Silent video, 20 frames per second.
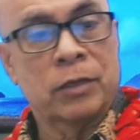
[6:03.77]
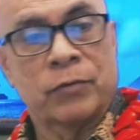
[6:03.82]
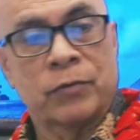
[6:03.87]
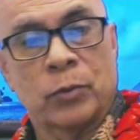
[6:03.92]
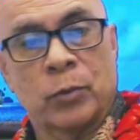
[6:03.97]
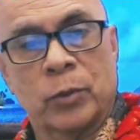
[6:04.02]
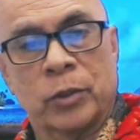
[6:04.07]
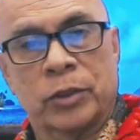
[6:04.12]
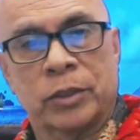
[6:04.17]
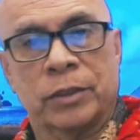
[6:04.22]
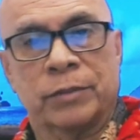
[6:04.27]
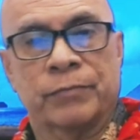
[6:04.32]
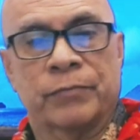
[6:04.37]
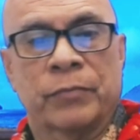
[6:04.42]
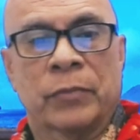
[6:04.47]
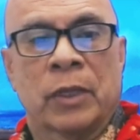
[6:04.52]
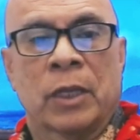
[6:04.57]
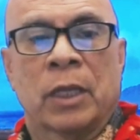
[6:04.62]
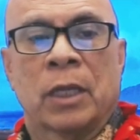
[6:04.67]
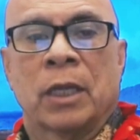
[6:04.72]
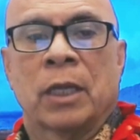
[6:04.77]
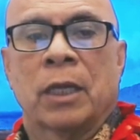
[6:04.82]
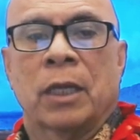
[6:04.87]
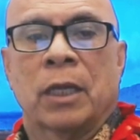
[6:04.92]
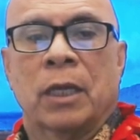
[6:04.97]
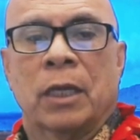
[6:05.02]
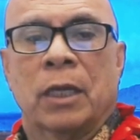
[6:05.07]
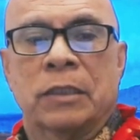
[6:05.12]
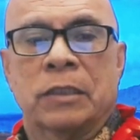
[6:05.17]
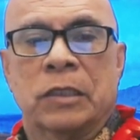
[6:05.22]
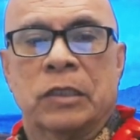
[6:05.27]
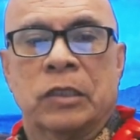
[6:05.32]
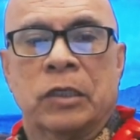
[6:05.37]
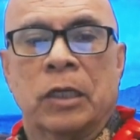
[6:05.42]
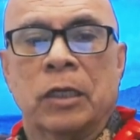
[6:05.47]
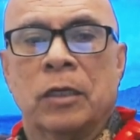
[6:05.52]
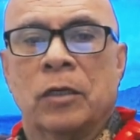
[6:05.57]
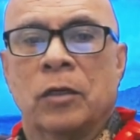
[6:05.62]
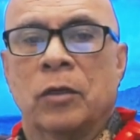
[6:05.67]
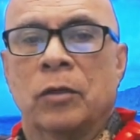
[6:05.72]
a word. As a
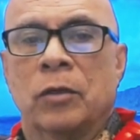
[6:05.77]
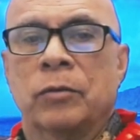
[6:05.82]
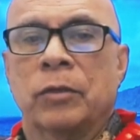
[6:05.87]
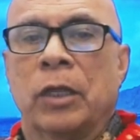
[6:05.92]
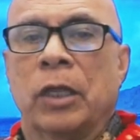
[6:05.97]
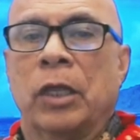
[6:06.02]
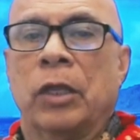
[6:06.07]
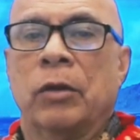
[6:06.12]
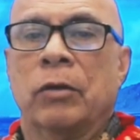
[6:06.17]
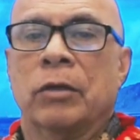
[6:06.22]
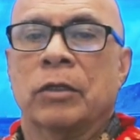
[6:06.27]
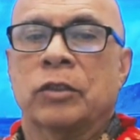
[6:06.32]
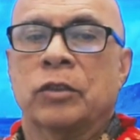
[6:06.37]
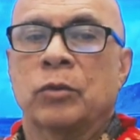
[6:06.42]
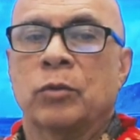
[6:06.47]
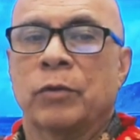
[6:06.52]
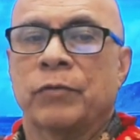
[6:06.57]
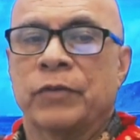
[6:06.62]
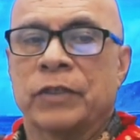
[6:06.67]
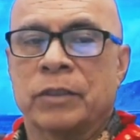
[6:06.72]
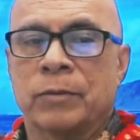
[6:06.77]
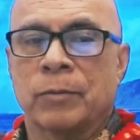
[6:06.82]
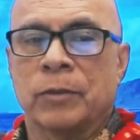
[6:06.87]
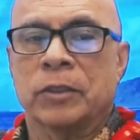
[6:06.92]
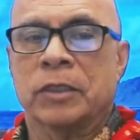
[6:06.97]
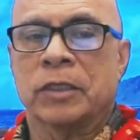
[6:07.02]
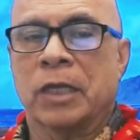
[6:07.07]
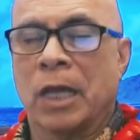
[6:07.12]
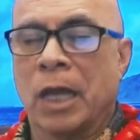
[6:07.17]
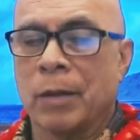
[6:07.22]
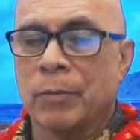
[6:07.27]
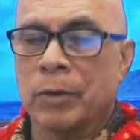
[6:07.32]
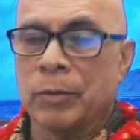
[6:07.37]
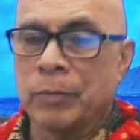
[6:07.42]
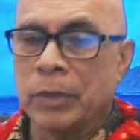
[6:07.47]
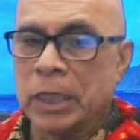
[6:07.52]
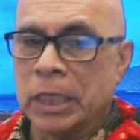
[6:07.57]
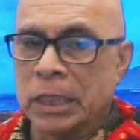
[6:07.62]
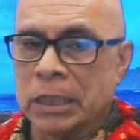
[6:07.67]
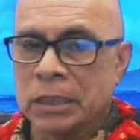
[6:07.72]
standalone, here are two of its most common
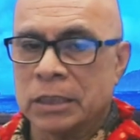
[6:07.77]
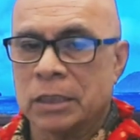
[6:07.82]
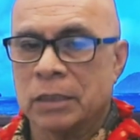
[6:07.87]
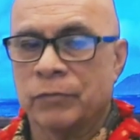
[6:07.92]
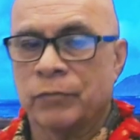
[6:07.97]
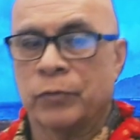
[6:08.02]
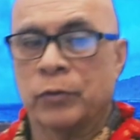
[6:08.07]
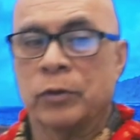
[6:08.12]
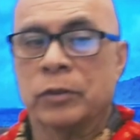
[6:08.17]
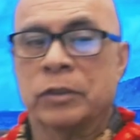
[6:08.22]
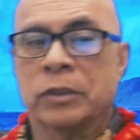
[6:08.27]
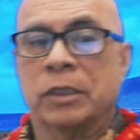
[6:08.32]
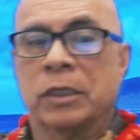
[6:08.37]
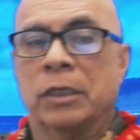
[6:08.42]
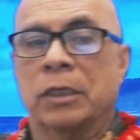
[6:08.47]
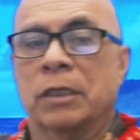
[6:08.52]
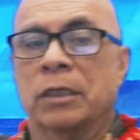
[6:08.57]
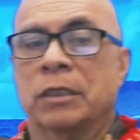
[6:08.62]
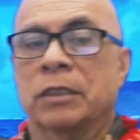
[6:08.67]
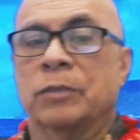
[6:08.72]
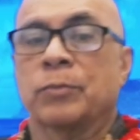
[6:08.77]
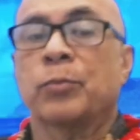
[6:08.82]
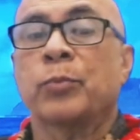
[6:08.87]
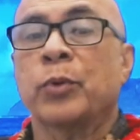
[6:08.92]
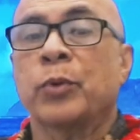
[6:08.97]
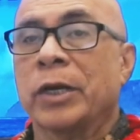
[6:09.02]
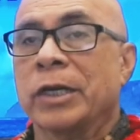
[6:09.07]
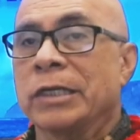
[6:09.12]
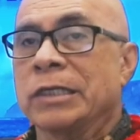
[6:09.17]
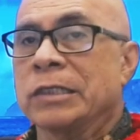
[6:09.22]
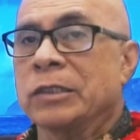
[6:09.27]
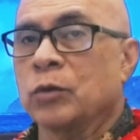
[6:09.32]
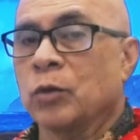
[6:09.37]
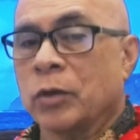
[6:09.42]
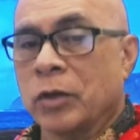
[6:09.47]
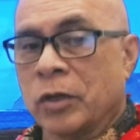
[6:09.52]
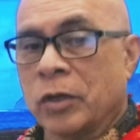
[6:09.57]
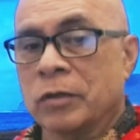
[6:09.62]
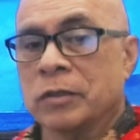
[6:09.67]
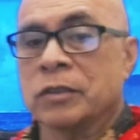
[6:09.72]
meanings. First, as price or
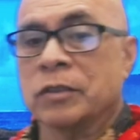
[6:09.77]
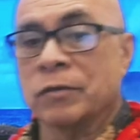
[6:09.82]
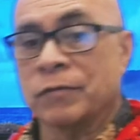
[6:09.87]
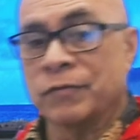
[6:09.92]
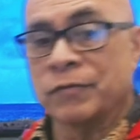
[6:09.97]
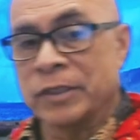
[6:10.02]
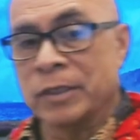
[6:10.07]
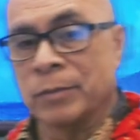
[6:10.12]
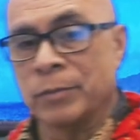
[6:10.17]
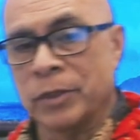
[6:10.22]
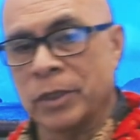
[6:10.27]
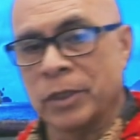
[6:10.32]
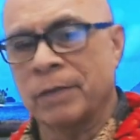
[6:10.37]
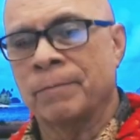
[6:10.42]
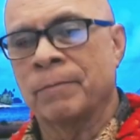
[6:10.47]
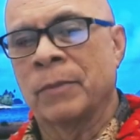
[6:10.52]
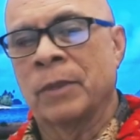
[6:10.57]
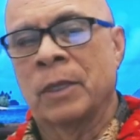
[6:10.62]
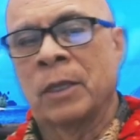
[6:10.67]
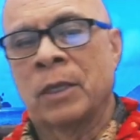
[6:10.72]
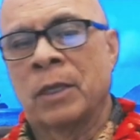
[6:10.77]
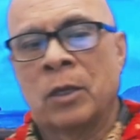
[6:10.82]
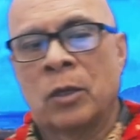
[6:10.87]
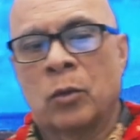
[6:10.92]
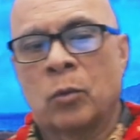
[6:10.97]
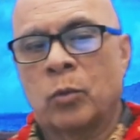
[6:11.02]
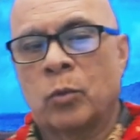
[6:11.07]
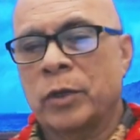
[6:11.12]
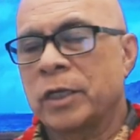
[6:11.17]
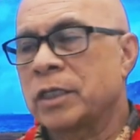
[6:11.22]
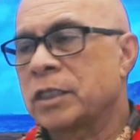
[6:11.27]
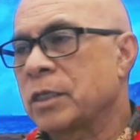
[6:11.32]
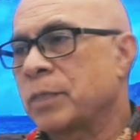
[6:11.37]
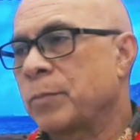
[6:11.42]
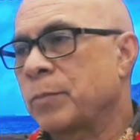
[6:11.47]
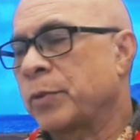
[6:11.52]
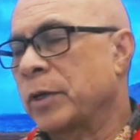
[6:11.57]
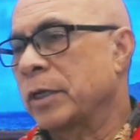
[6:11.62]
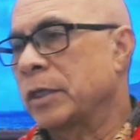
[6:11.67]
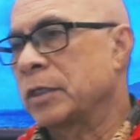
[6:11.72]
cost of something. What is the
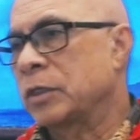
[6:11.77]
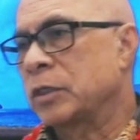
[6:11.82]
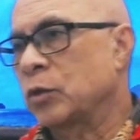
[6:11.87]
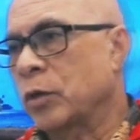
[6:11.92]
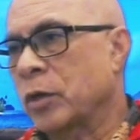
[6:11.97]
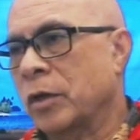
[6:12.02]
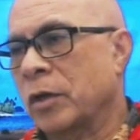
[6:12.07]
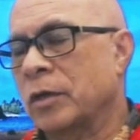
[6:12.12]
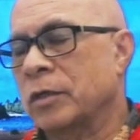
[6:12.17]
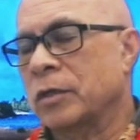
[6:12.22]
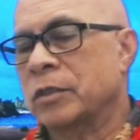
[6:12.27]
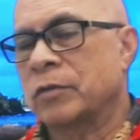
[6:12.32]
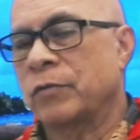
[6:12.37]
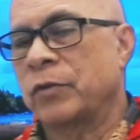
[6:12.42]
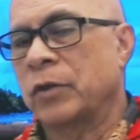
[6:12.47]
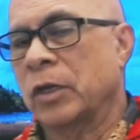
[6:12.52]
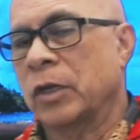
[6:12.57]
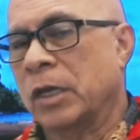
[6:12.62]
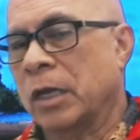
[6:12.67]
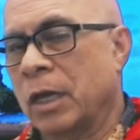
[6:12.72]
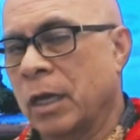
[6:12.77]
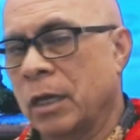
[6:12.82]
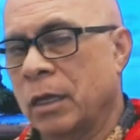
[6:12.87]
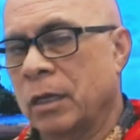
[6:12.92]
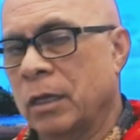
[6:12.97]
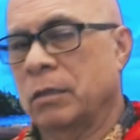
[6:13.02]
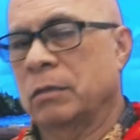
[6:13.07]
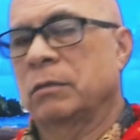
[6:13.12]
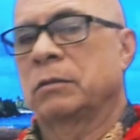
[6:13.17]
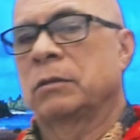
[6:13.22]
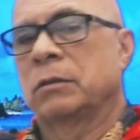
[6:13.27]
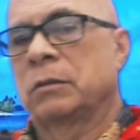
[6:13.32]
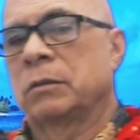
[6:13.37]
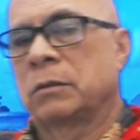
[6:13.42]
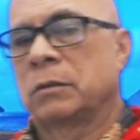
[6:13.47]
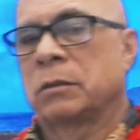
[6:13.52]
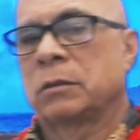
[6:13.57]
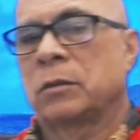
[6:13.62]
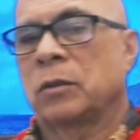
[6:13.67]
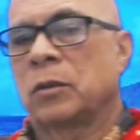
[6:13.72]
price or cost of your car?
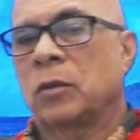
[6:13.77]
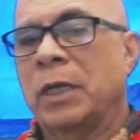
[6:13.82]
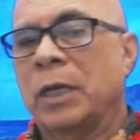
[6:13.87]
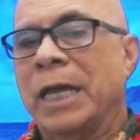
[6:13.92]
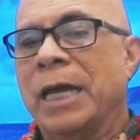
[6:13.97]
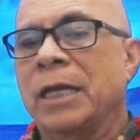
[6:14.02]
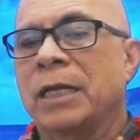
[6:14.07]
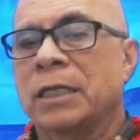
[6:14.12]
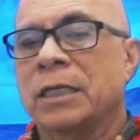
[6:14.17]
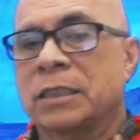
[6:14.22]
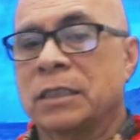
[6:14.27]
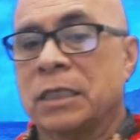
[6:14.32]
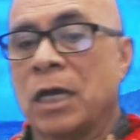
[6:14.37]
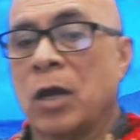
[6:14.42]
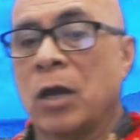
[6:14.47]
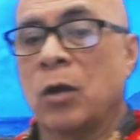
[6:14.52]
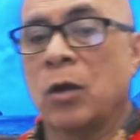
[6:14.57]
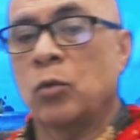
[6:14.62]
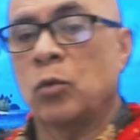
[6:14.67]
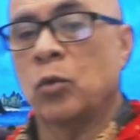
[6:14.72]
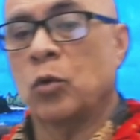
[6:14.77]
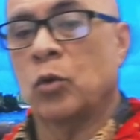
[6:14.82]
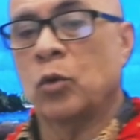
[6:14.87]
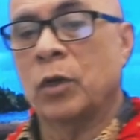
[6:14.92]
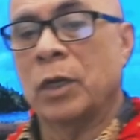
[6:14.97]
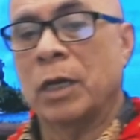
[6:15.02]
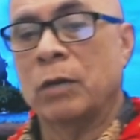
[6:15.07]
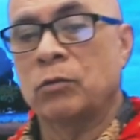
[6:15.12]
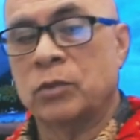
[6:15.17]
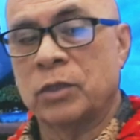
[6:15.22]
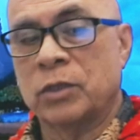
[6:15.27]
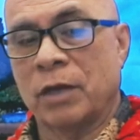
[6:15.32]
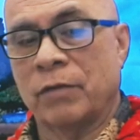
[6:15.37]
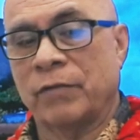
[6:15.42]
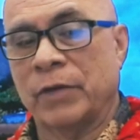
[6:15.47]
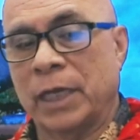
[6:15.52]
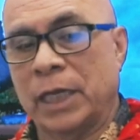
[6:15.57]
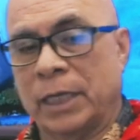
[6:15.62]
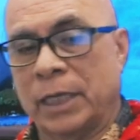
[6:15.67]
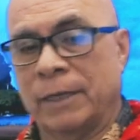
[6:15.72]
Oleale tau o lau
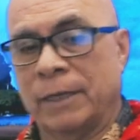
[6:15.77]
Agavale.